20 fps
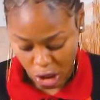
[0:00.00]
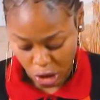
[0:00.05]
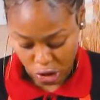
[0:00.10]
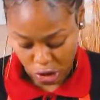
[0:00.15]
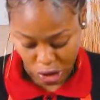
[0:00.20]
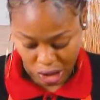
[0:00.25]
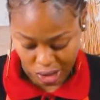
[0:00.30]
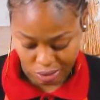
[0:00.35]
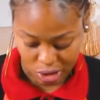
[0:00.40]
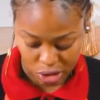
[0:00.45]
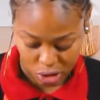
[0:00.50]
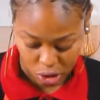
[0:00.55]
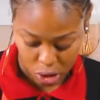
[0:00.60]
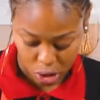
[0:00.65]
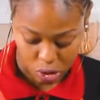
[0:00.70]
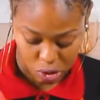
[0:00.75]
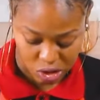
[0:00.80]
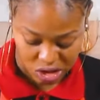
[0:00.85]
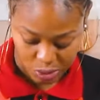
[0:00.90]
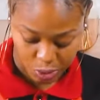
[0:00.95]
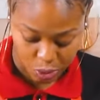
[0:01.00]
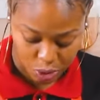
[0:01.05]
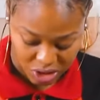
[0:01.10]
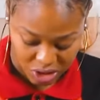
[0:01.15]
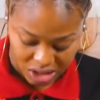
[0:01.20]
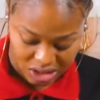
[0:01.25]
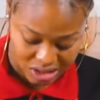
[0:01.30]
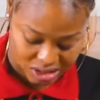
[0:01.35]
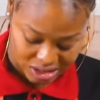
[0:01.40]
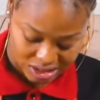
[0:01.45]
So I'm just going to
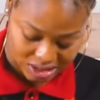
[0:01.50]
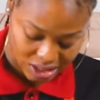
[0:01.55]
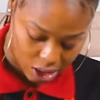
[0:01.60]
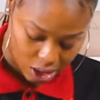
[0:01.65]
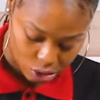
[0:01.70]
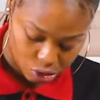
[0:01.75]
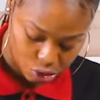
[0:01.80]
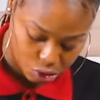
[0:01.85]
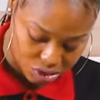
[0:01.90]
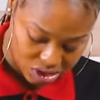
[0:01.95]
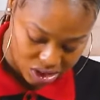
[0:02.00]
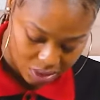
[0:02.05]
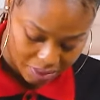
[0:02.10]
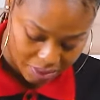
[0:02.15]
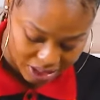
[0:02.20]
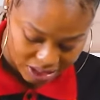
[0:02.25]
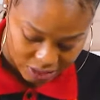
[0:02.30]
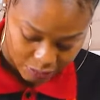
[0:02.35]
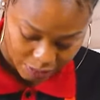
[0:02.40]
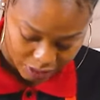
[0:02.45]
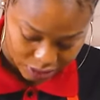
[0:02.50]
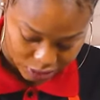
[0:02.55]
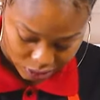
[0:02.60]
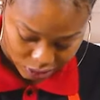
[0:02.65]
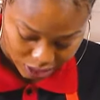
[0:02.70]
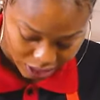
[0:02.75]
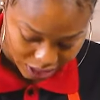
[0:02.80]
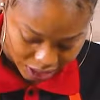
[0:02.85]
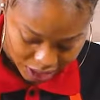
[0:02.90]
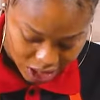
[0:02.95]
smoothen this out using my
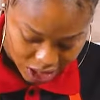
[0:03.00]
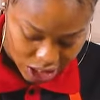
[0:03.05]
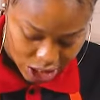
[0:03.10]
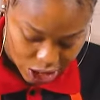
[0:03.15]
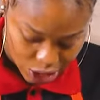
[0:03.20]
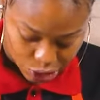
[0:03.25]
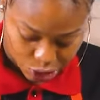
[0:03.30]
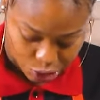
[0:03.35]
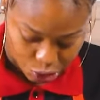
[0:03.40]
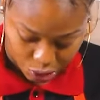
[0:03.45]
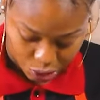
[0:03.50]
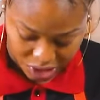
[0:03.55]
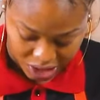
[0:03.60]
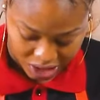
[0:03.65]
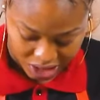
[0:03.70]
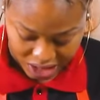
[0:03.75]
spatula so that